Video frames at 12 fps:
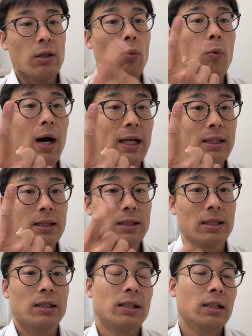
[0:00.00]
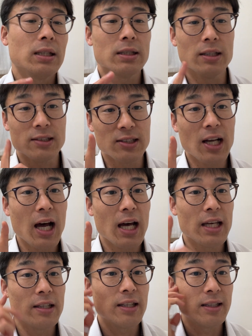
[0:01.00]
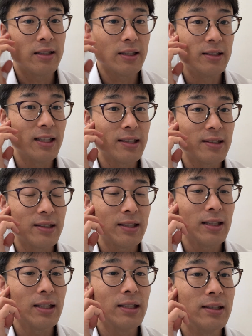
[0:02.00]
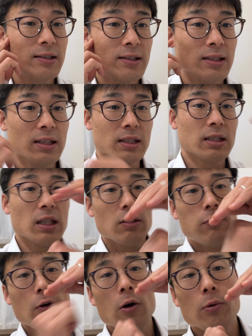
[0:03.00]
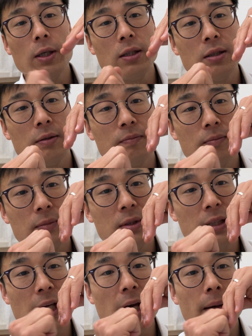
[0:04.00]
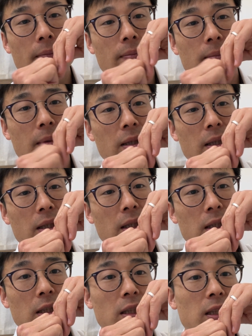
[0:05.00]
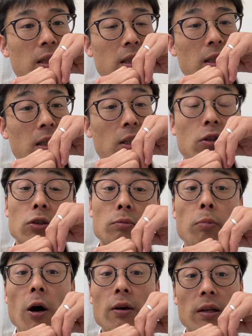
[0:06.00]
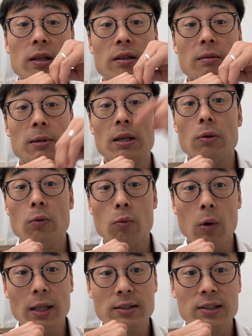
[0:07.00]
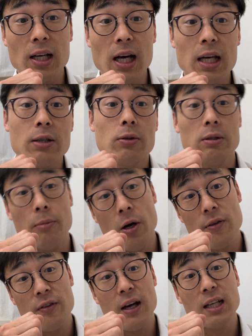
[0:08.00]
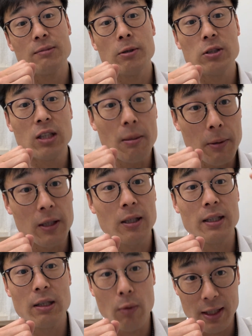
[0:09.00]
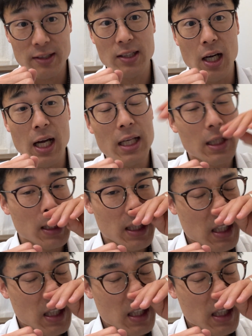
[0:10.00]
One, the side that the disc is forward, yeah? It could either be one side or both sides, but typically one side.